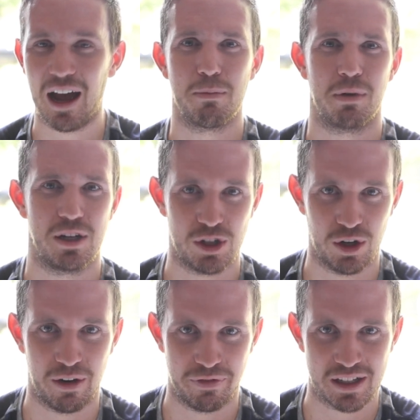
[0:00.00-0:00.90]
I'm gonna
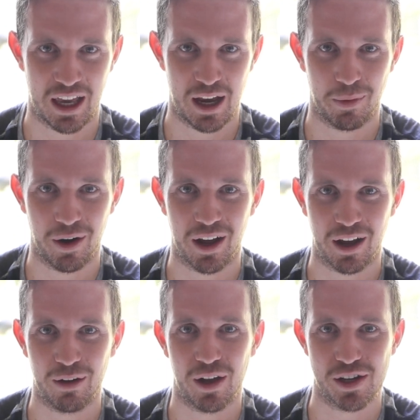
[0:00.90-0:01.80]
turn off this camera
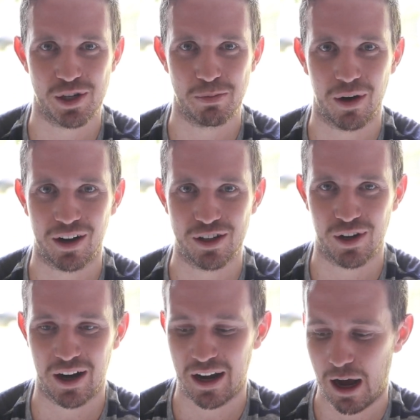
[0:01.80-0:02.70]
and go launch some
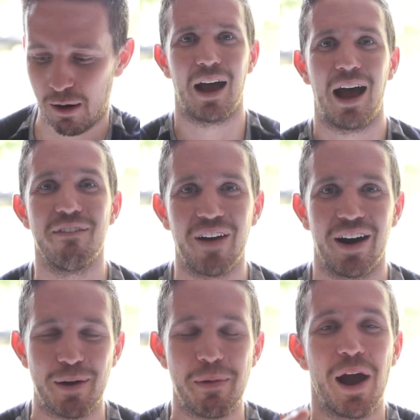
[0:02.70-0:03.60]
rockets right now. I'm
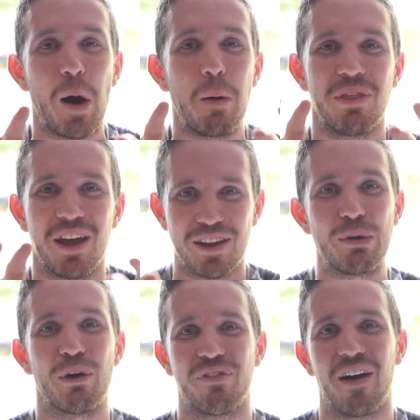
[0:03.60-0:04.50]
fired up. I hope that
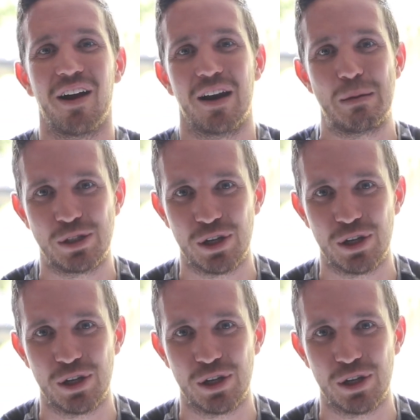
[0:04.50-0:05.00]
you are fired up